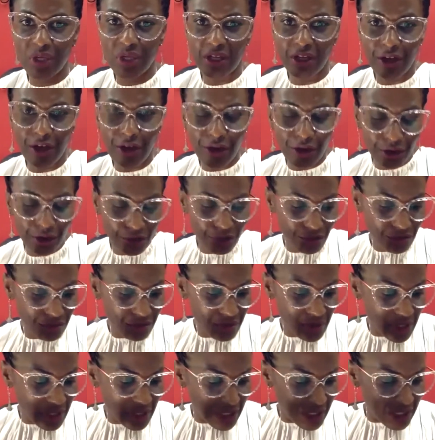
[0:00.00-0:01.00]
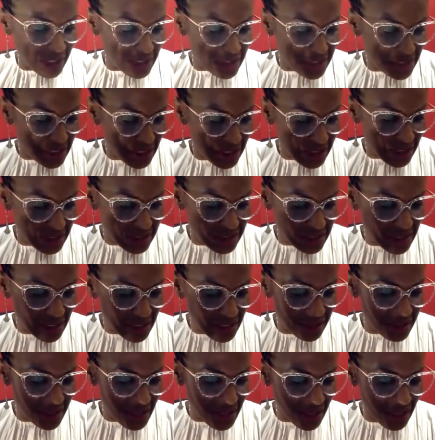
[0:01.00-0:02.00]
go? He says
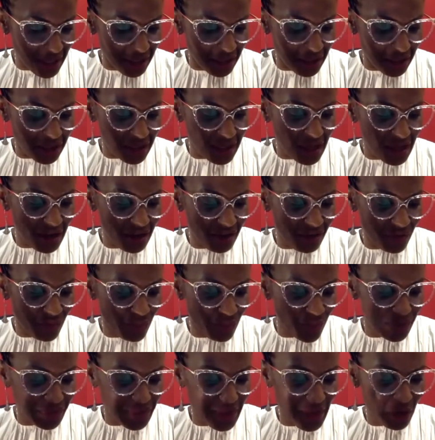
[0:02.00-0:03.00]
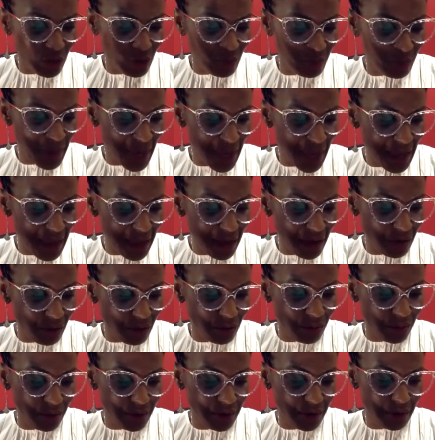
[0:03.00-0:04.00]
that love without
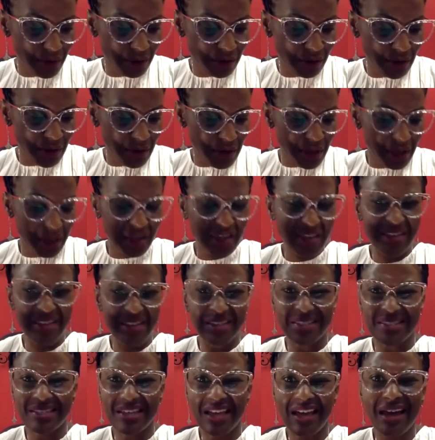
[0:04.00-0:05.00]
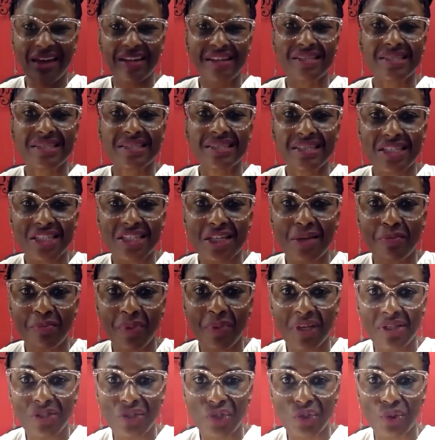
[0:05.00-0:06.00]
power is kind of
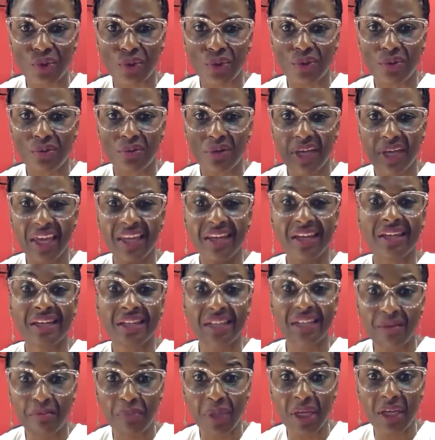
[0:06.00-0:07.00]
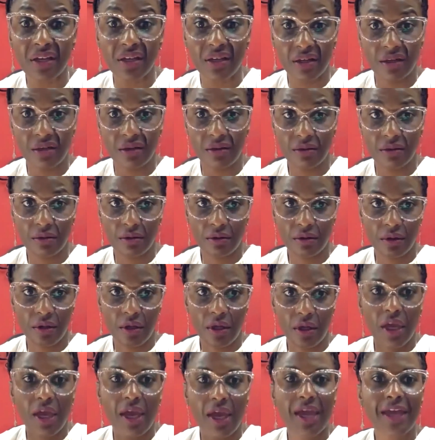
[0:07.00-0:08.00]
sentimental and anemic.
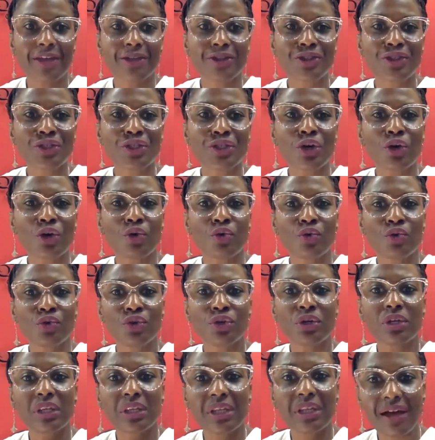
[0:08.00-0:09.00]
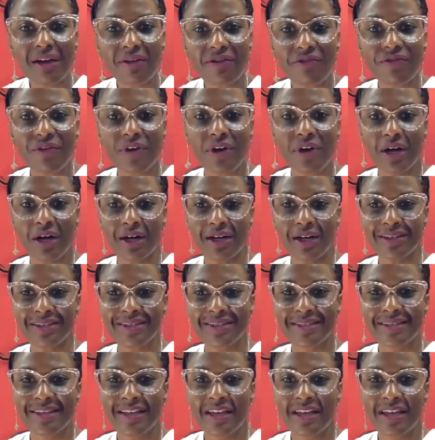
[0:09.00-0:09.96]
And so your love for us